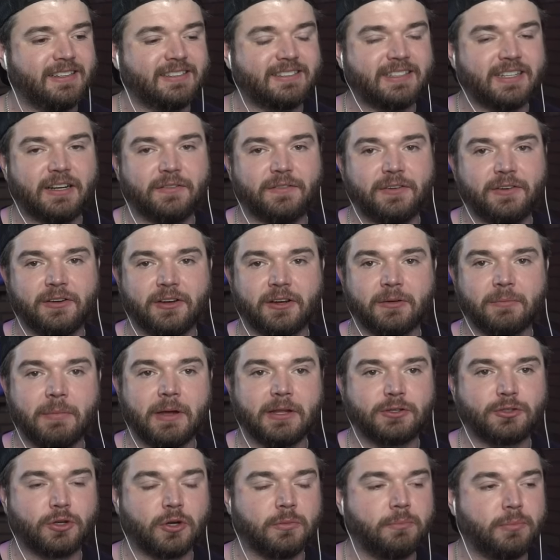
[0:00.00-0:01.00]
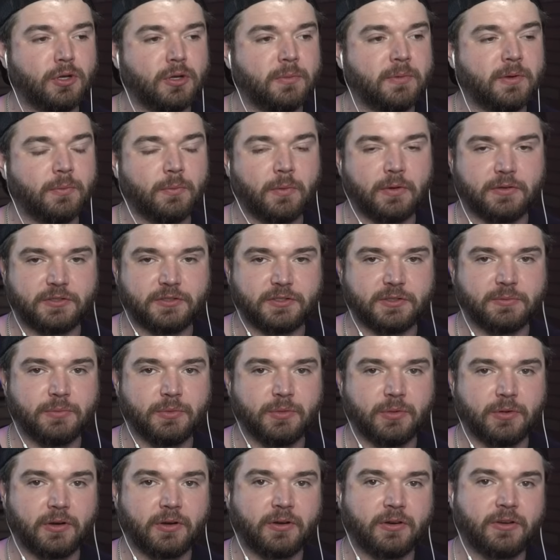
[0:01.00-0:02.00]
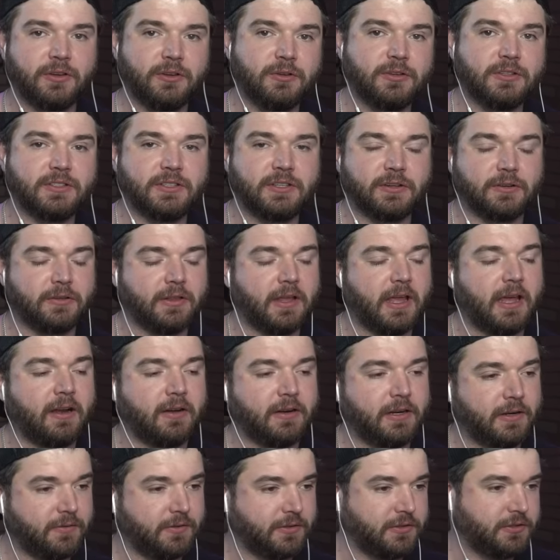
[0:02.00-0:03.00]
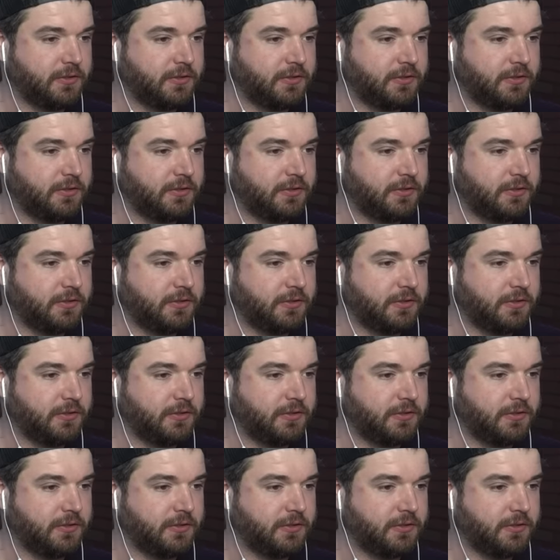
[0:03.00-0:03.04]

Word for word: Instead of hearing Metro Boomin once some more, you just hear that on every